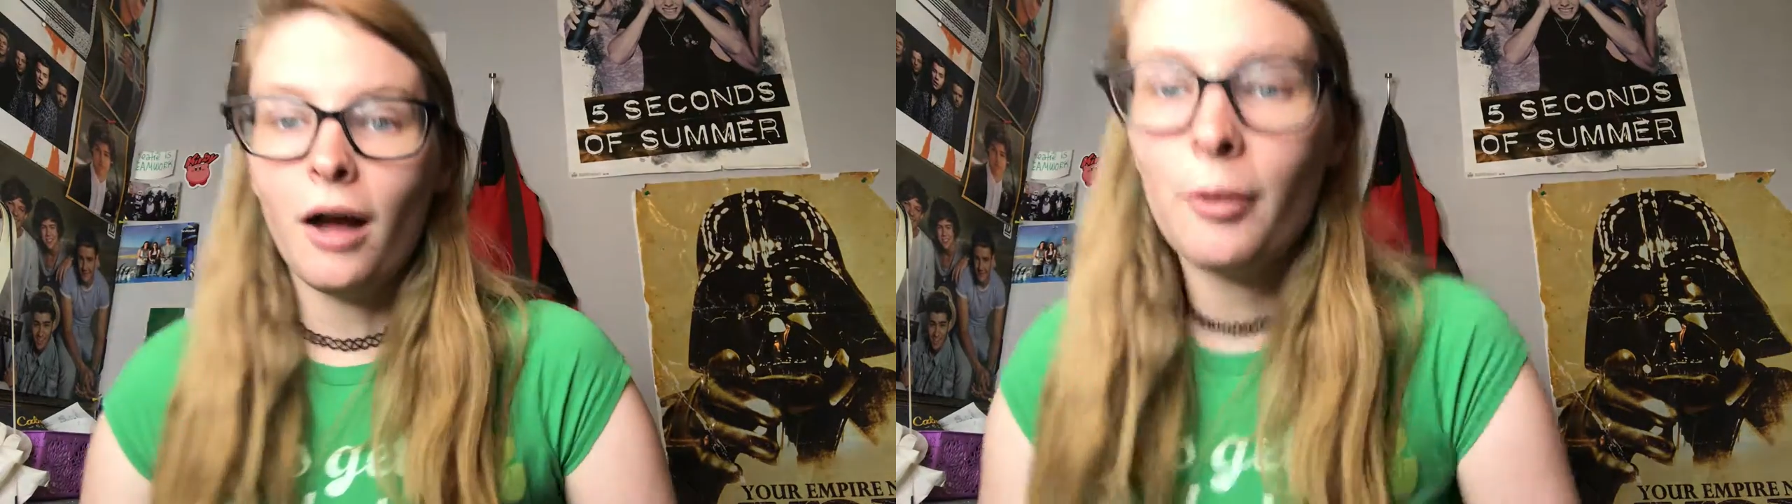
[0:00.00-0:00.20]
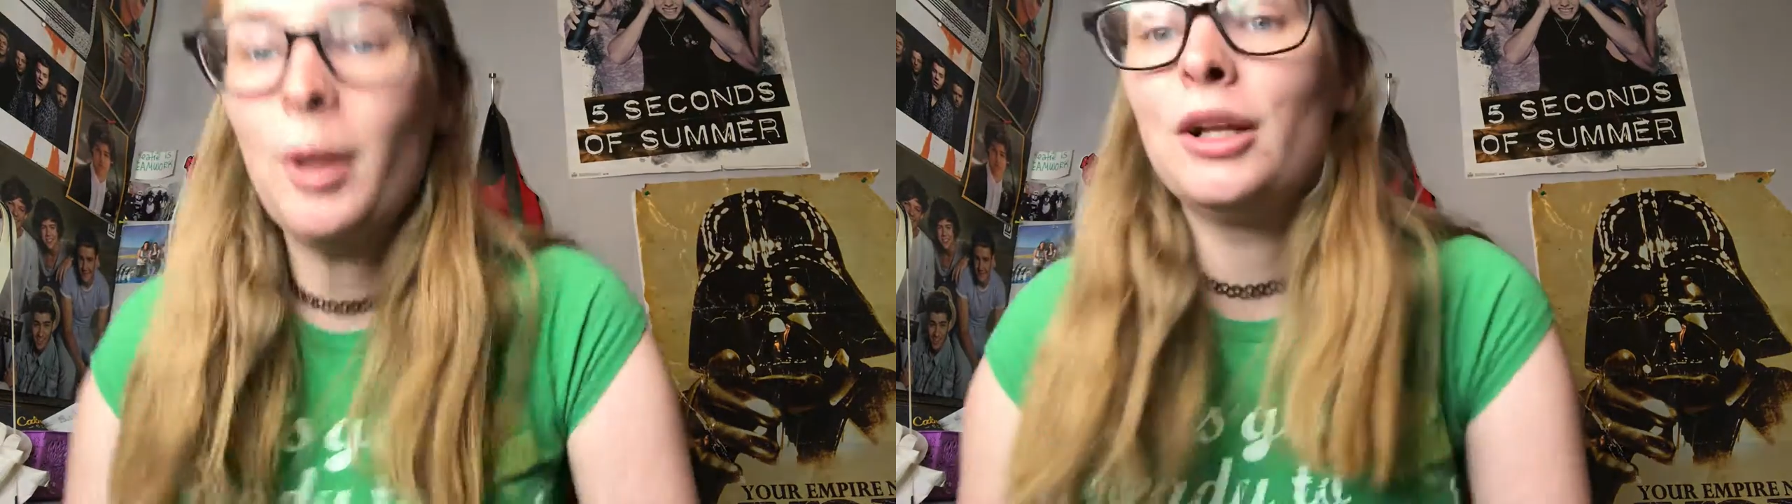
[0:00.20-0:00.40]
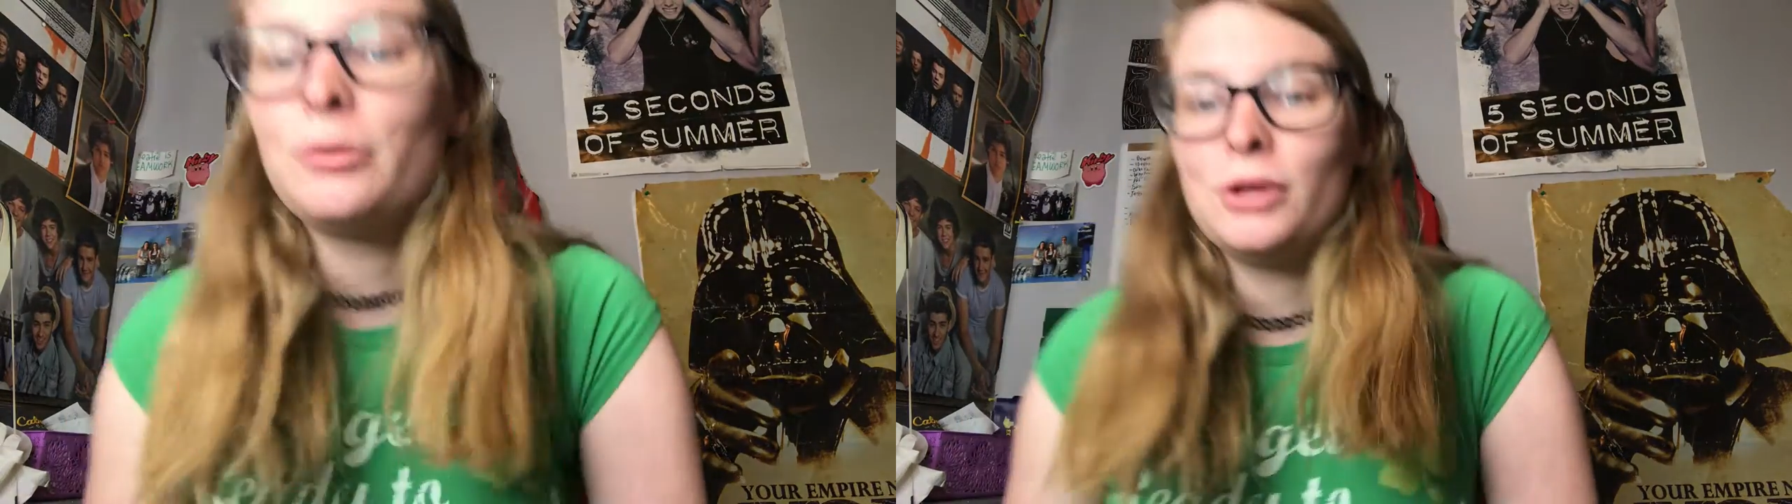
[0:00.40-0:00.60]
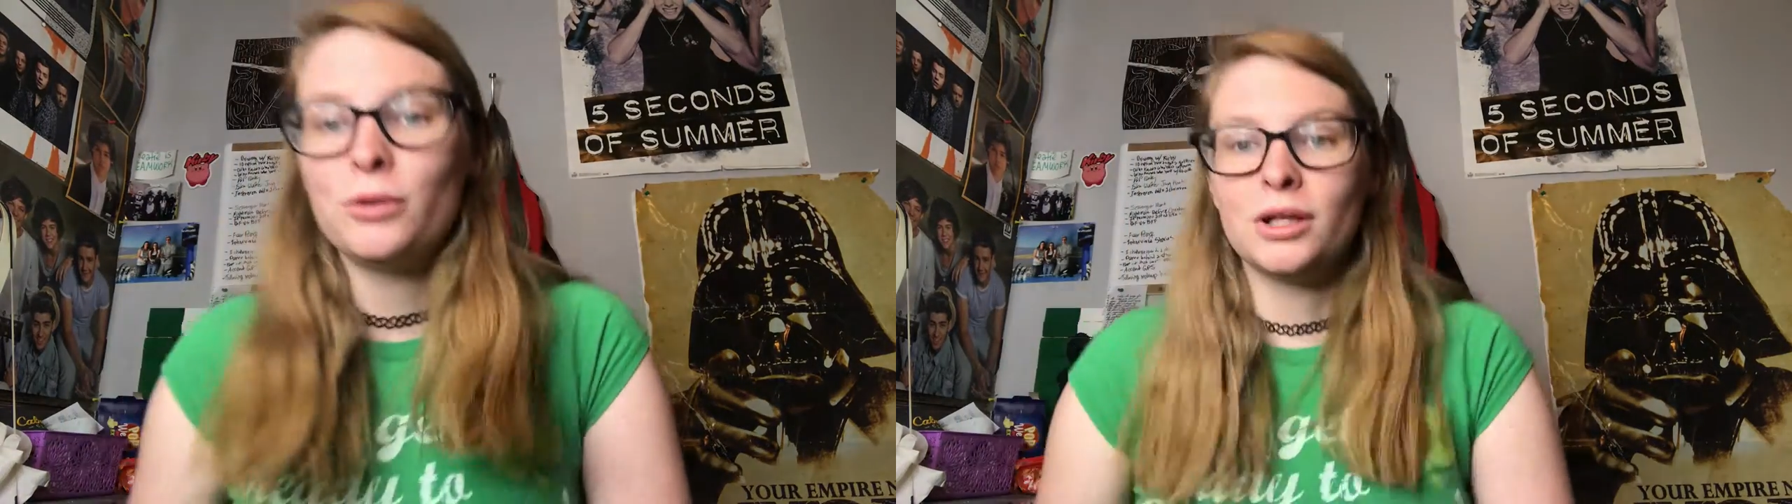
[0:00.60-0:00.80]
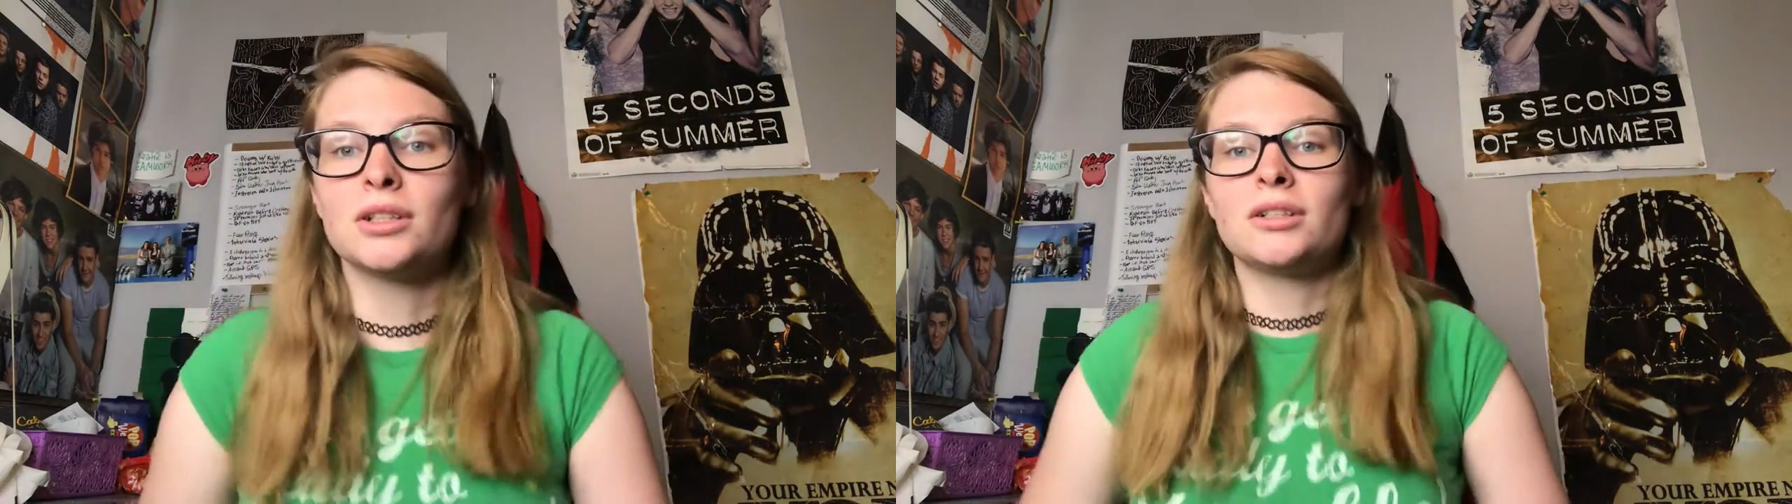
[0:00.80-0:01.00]
I'm going to
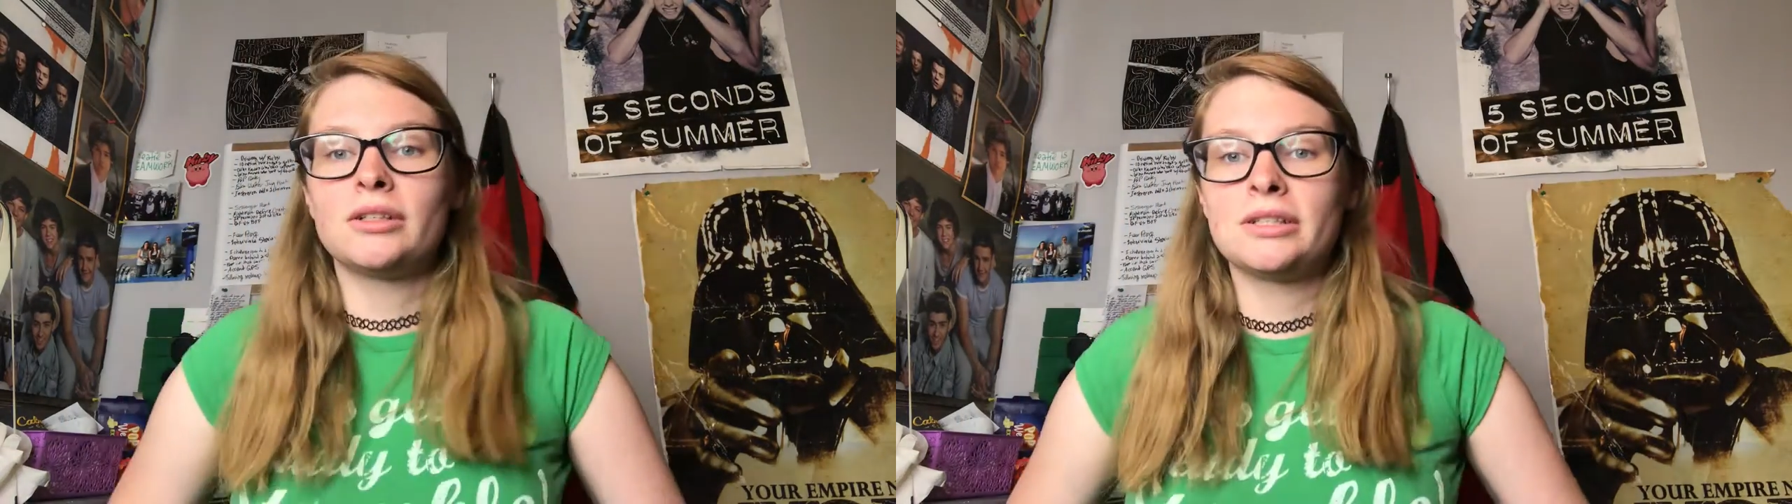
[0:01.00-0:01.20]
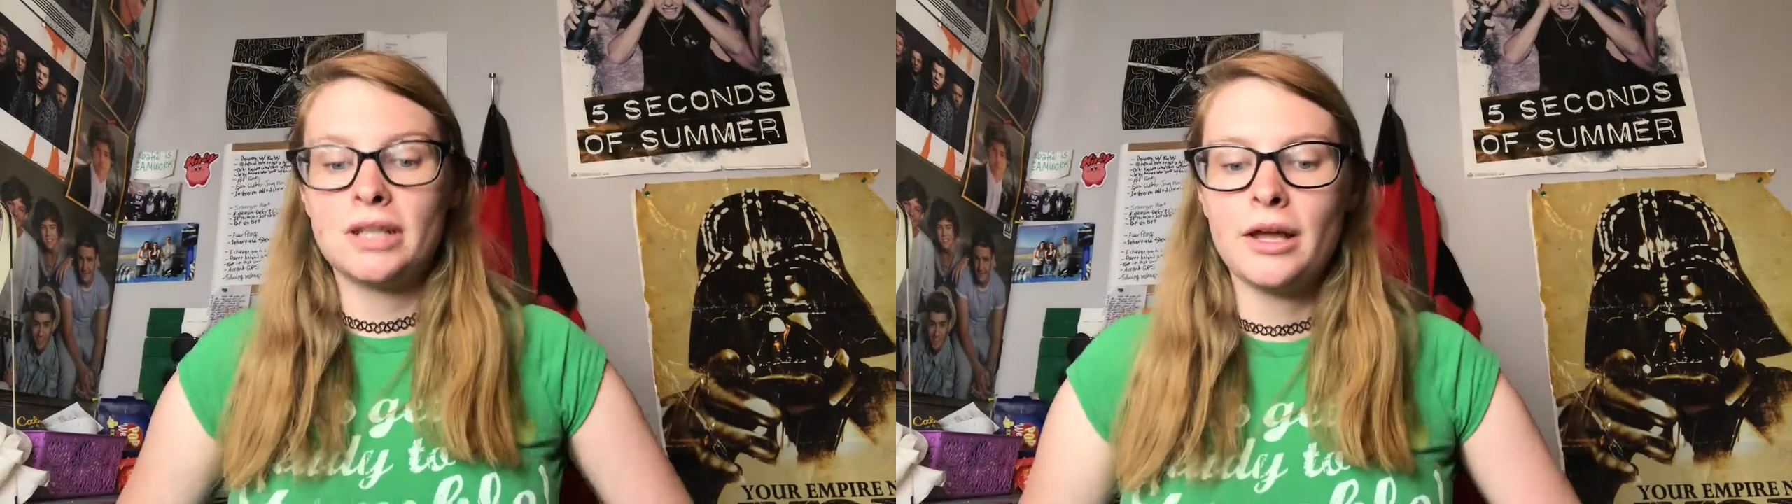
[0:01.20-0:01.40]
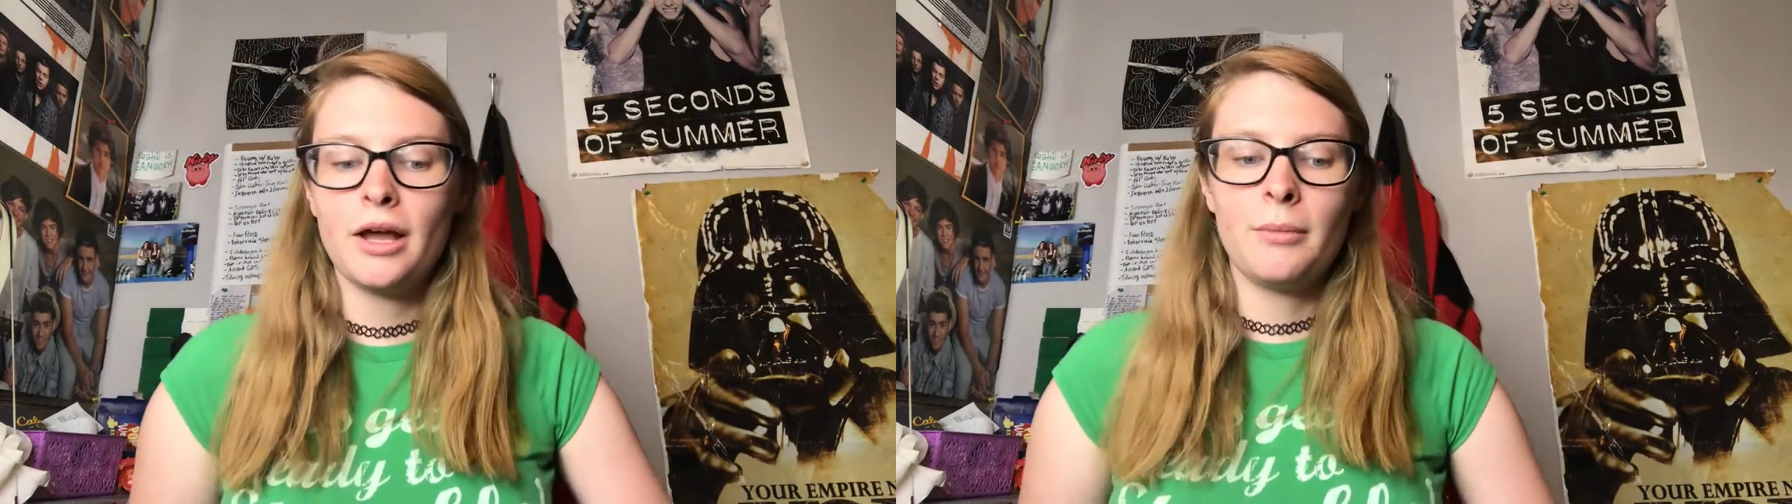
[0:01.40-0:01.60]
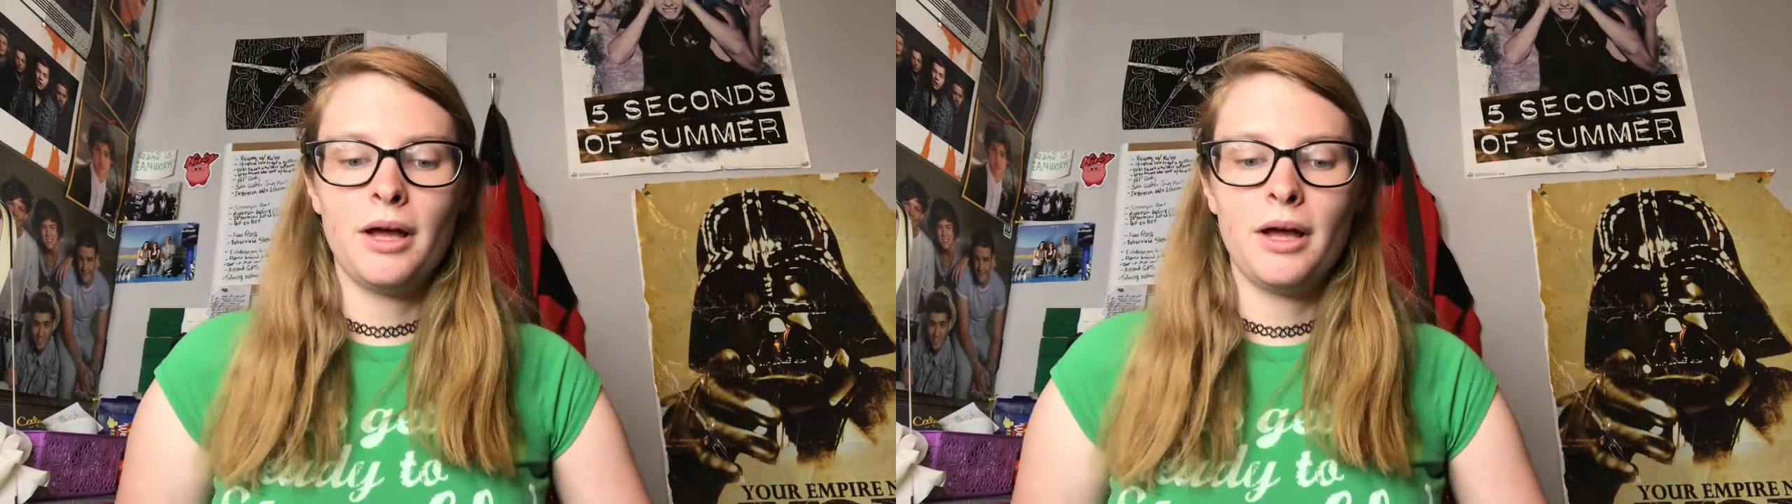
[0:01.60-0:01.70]
be doing a little skit